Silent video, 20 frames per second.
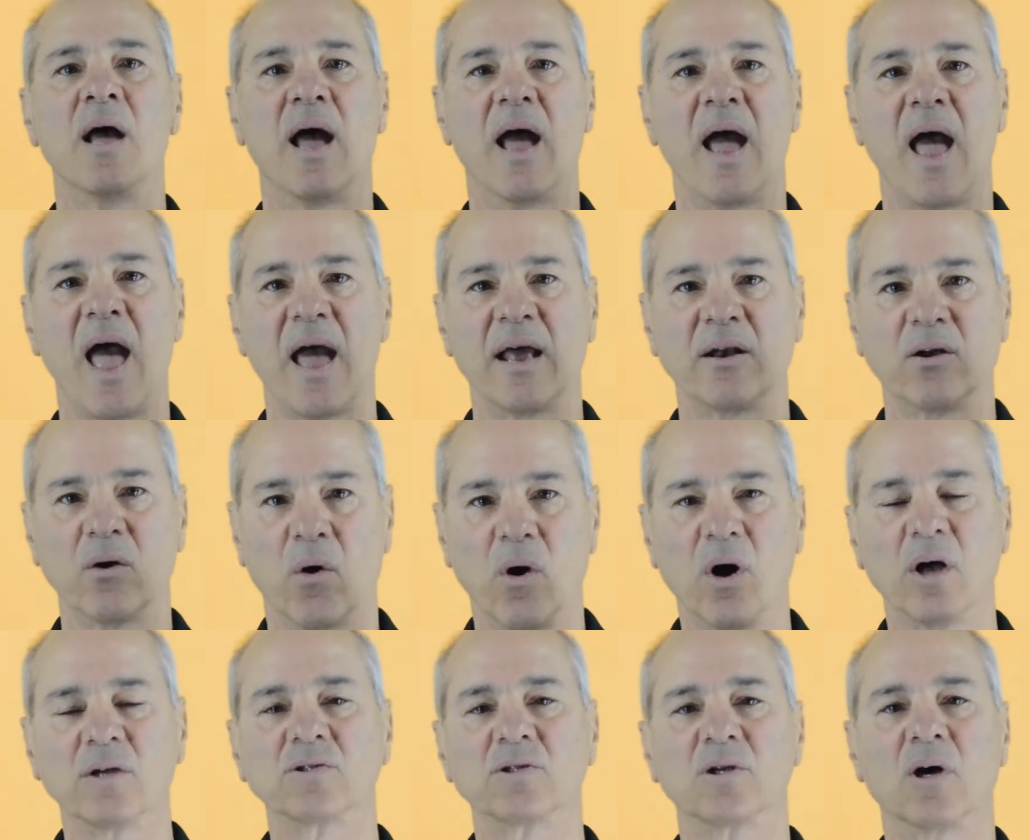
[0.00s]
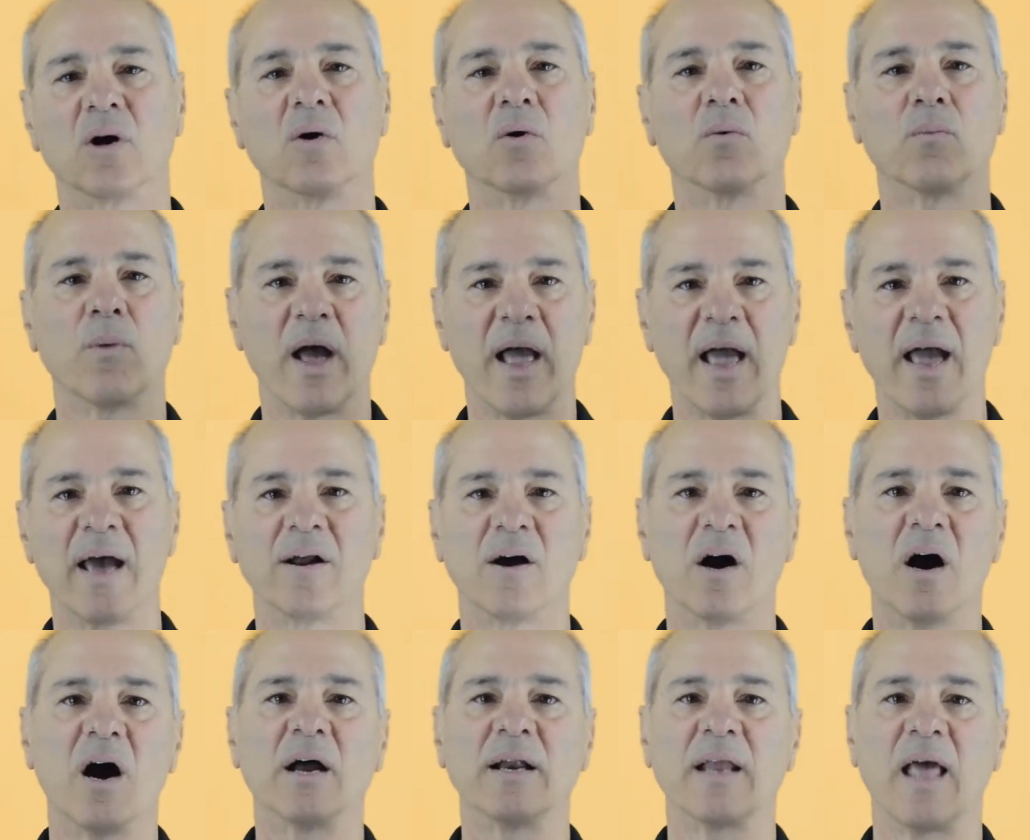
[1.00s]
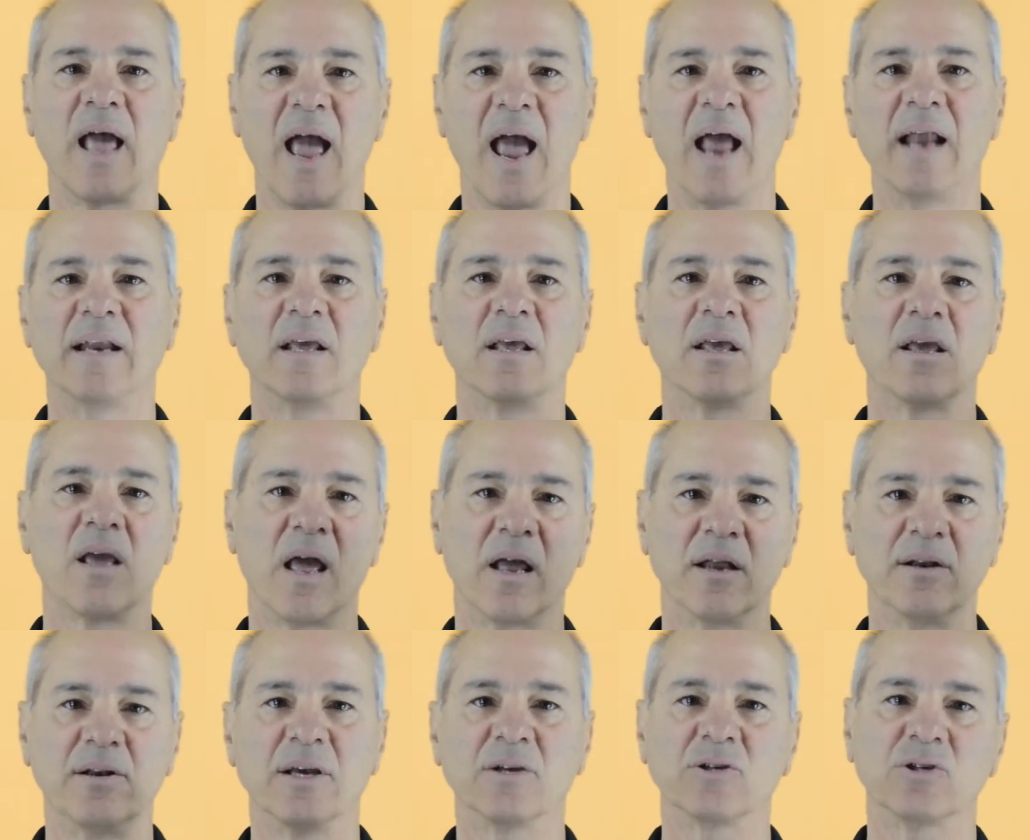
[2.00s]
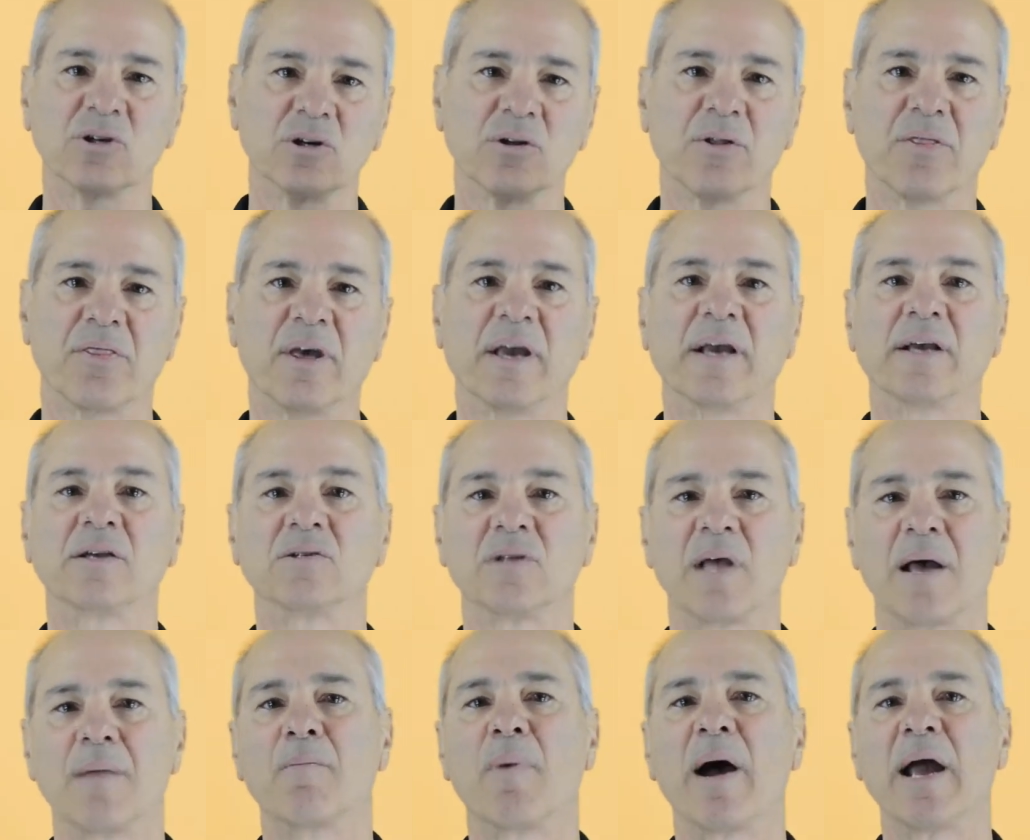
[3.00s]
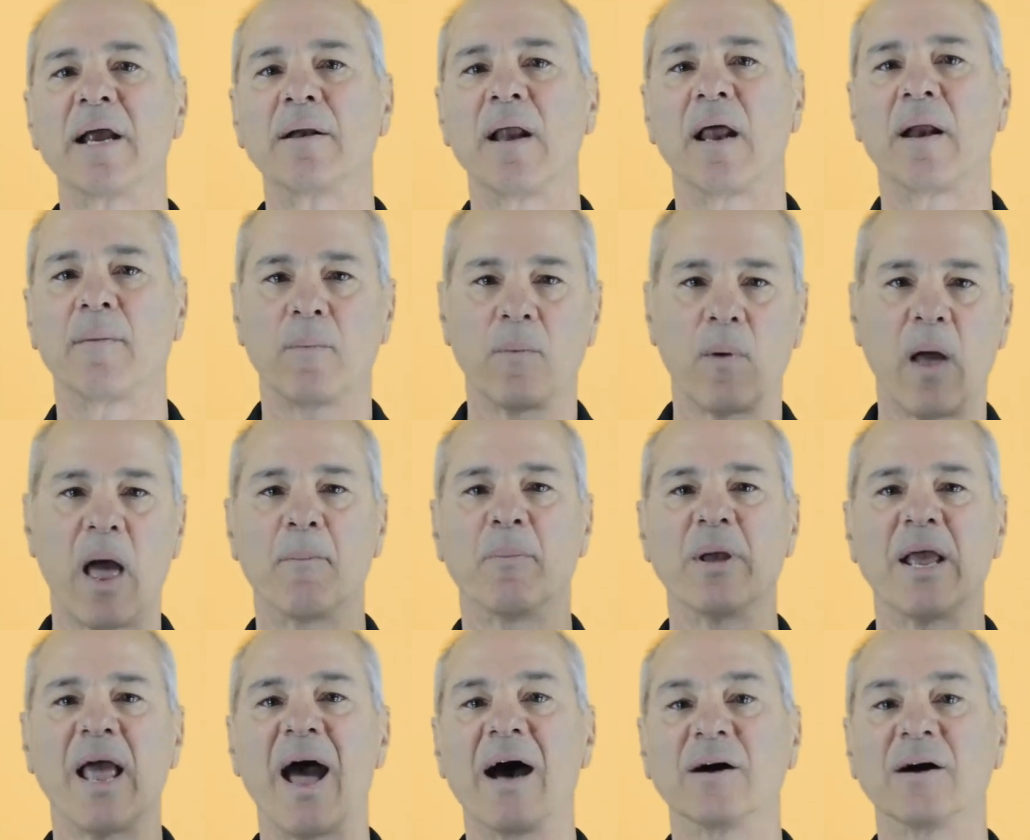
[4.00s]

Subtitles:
and also add on any additional things that might be